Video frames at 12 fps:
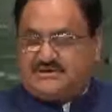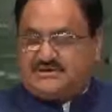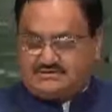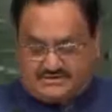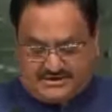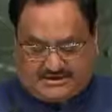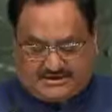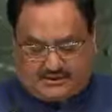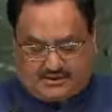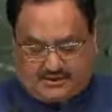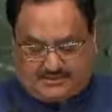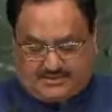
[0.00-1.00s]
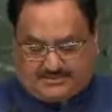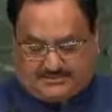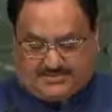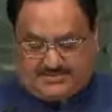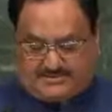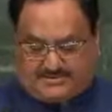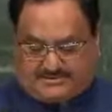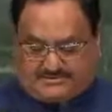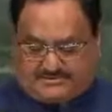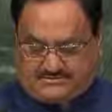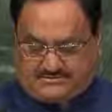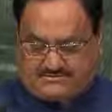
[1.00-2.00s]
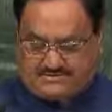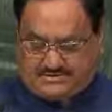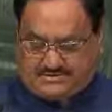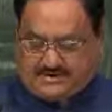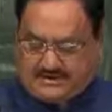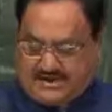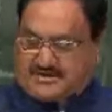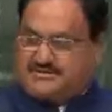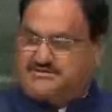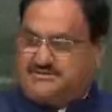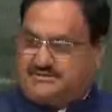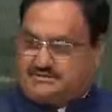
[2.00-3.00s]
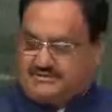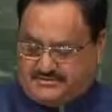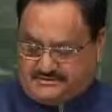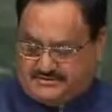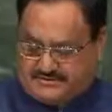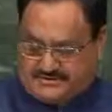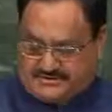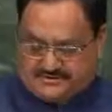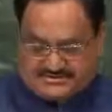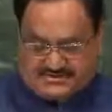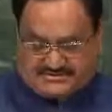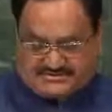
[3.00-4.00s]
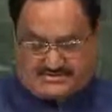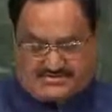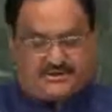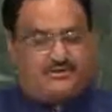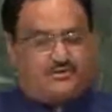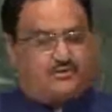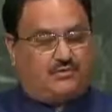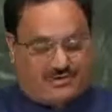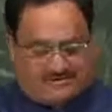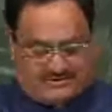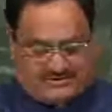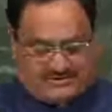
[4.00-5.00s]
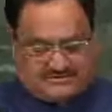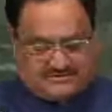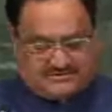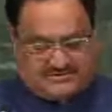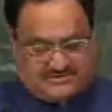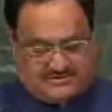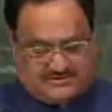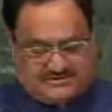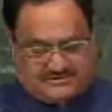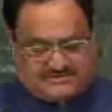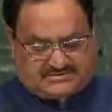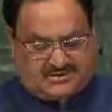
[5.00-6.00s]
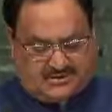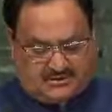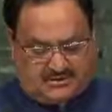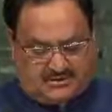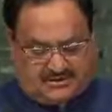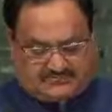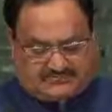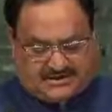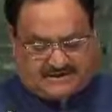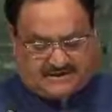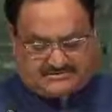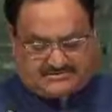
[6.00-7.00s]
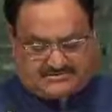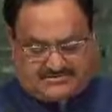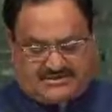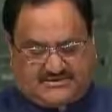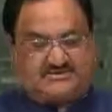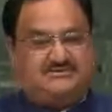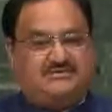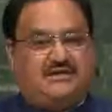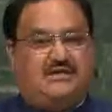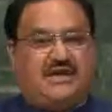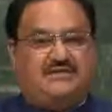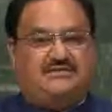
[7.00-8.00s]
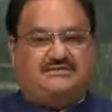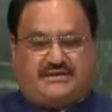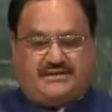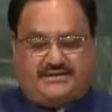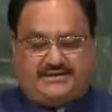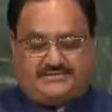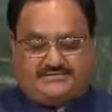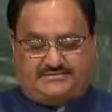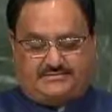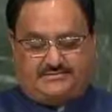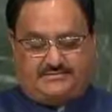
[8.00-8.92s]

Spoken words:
Sustained political commitment and action is necessary to address the scale of challenge that still lies ahead.